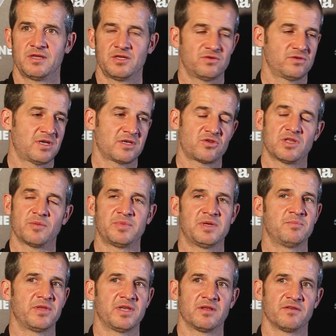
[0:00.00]
You know, I could have
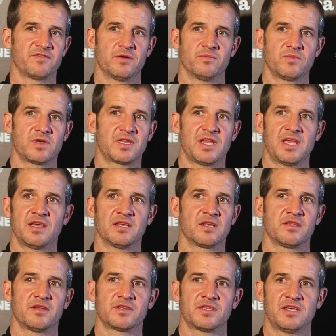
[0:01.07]
been playing up front with Craig and
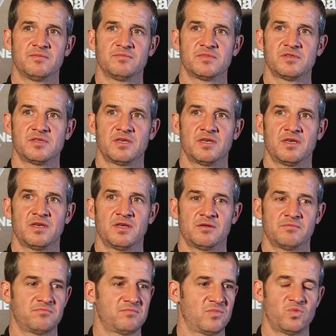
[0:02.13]
other teams
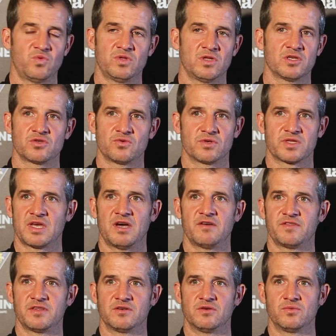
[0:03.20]
and we wouldn't have scored
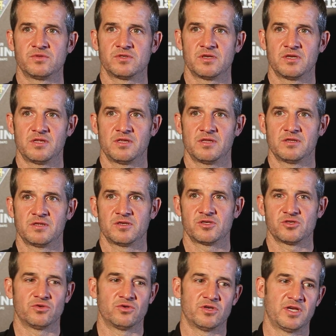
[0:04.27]
half the goals.
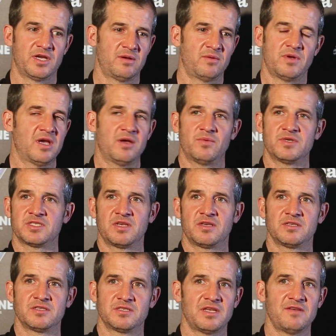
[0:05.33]
So it wasn't
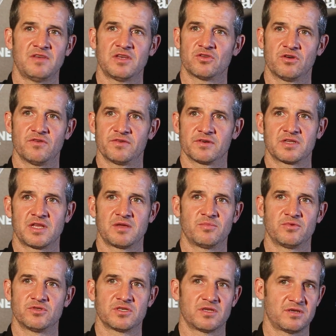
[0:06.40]
Stevie, Crawford and Craig
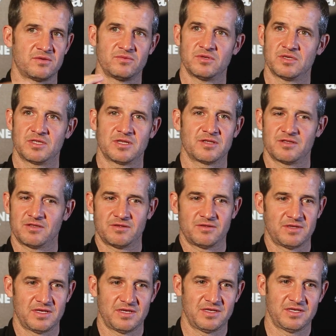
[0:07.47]
Brewster. It was,
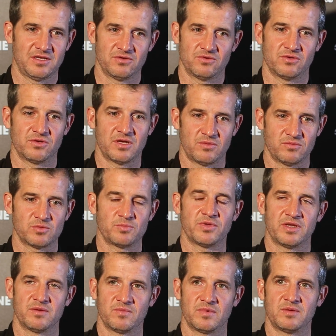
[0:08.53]
you know, it was
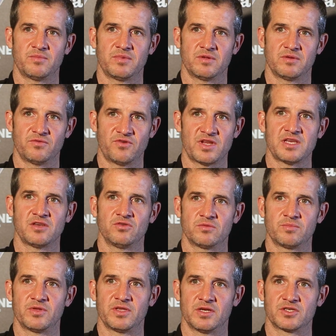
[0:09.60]
playing with right
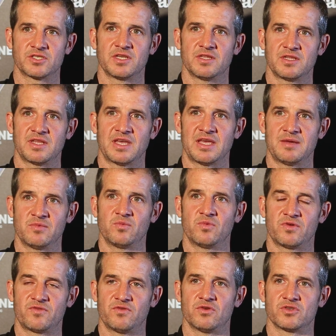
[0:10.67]
good players at the time, and we
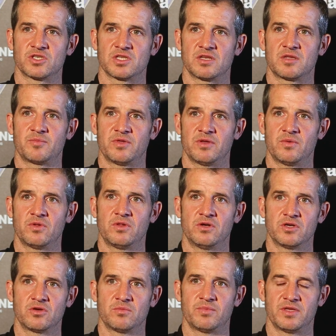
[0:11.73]
were fortunate to play with a
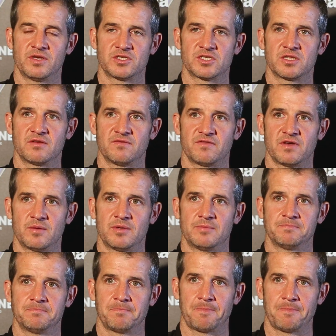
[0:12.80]
lot of good players at Dunfermline.